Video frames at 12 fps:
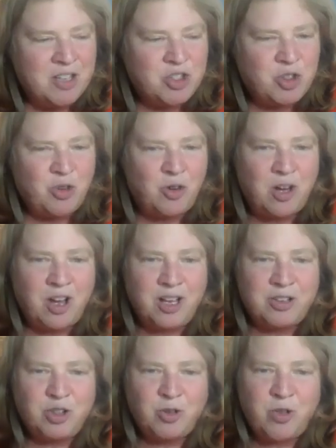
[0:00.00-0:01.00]
So
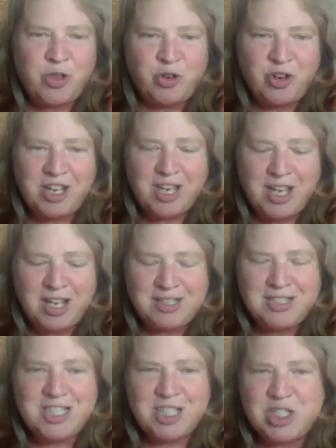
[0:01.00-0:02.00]
I do 30
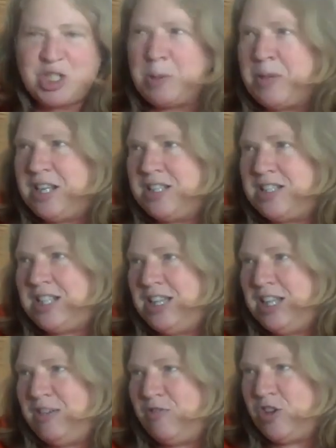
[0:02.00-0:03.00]
and 60-minute tea
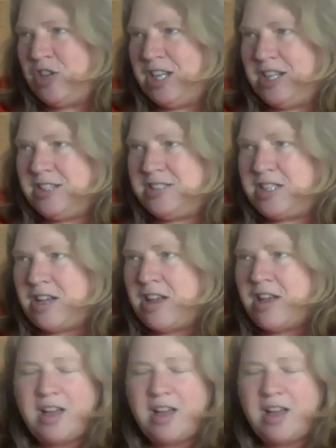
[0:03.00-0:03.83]
leaf readings.